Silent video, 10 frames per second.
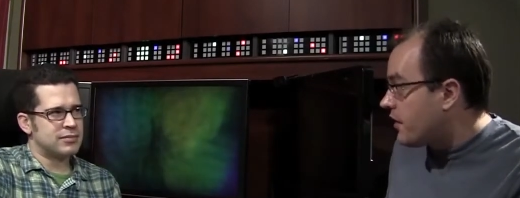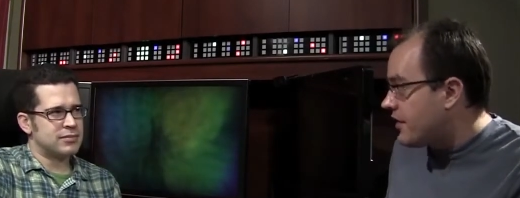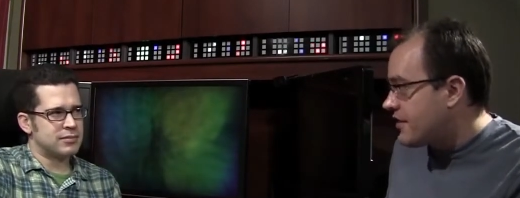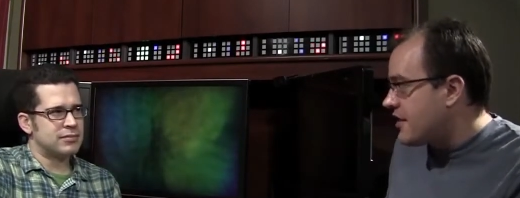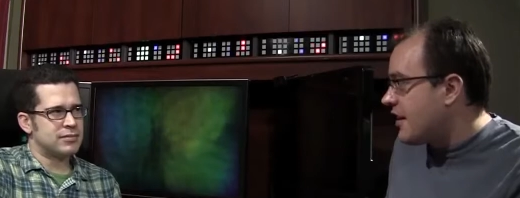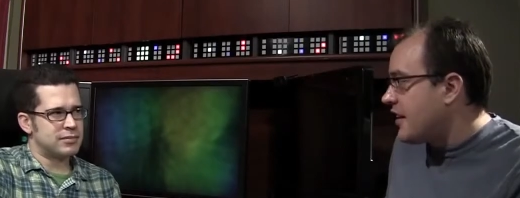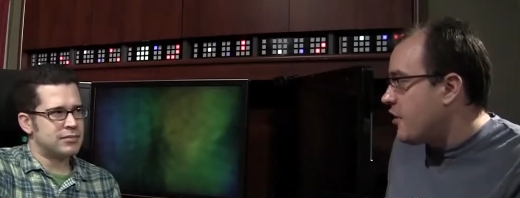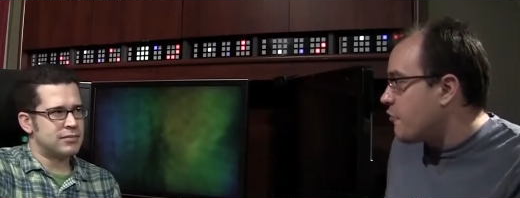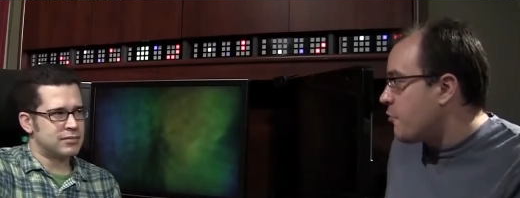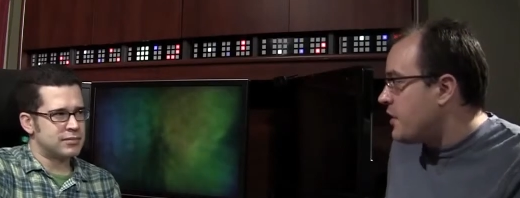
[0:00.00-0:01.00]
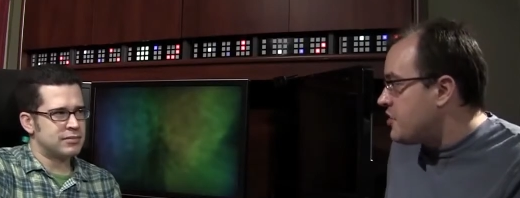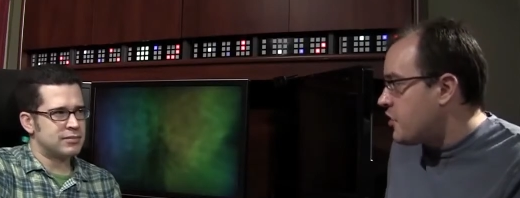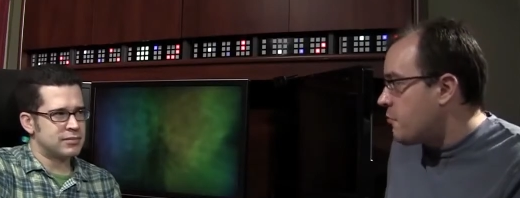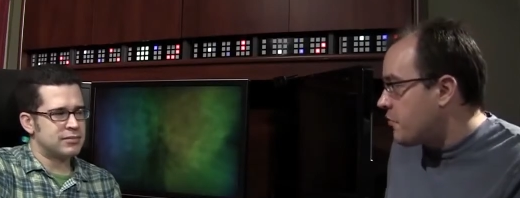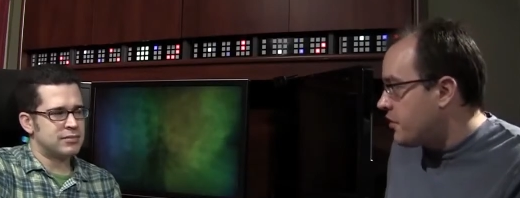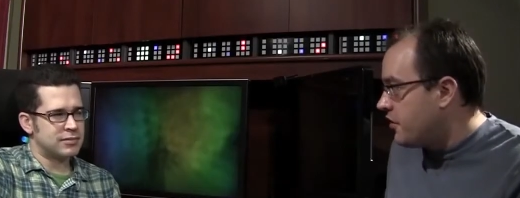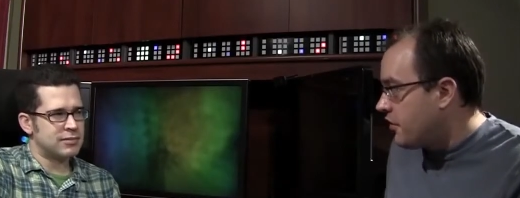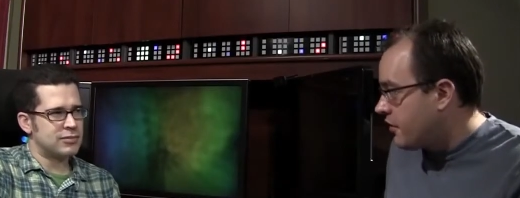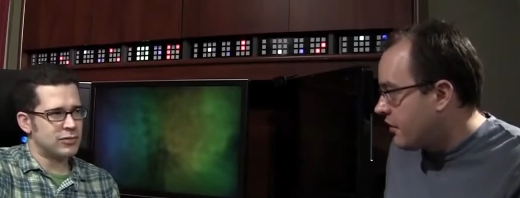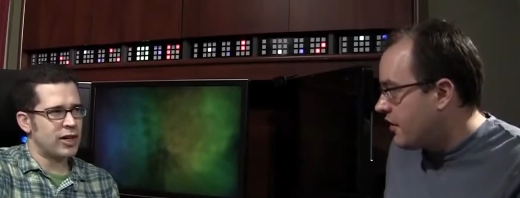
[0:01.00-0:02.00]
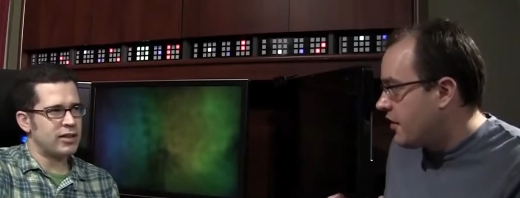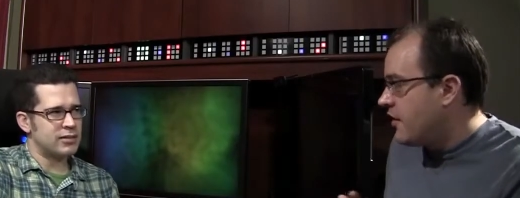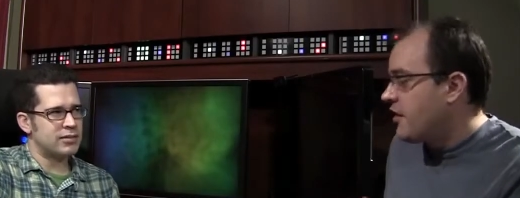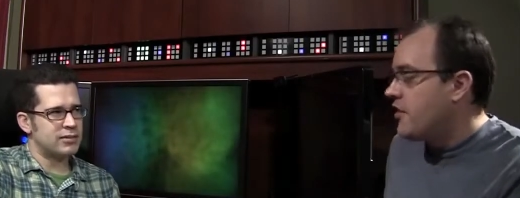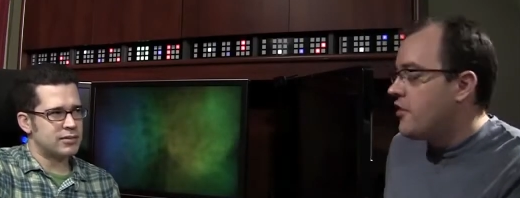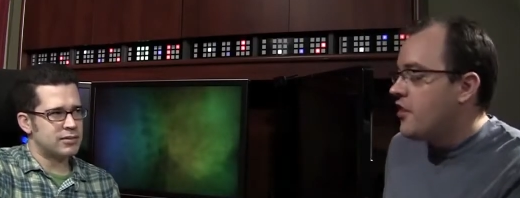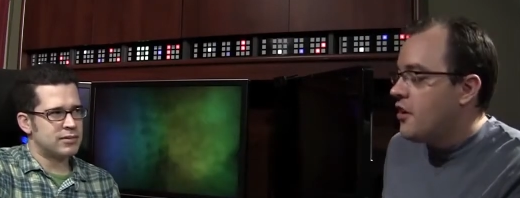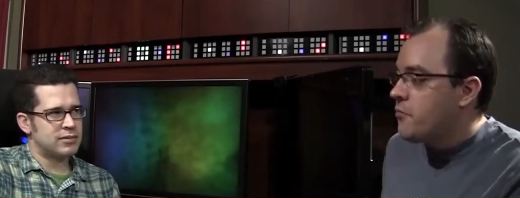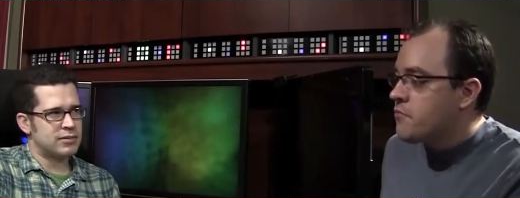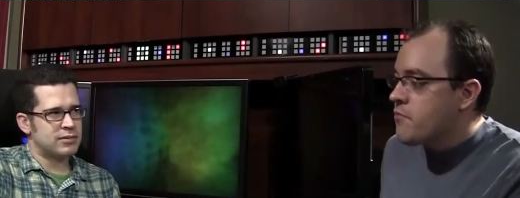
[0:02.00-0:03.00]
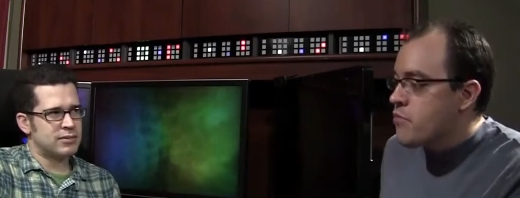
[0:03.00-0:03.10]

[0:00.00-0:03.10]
Speaker 1: You know, it's not like you ever reach up with your right. your thumb.